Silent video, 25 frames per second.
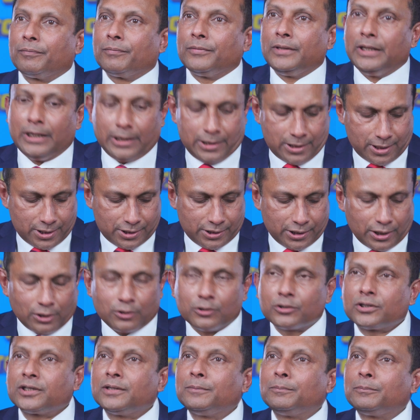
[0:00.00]
The
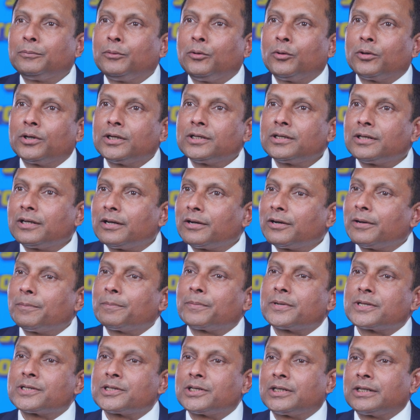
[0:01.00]
yellow component
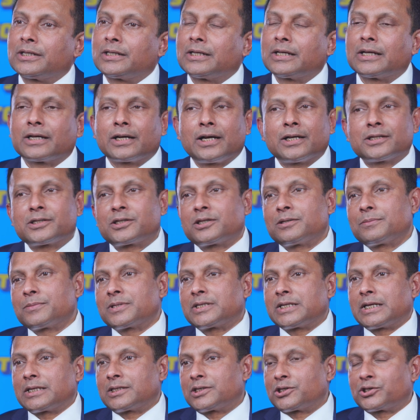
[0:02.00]
represent
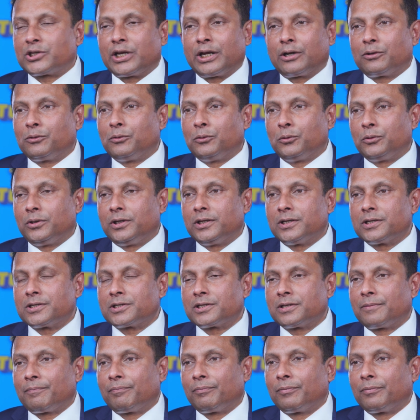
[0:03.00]
customers and stakeholders,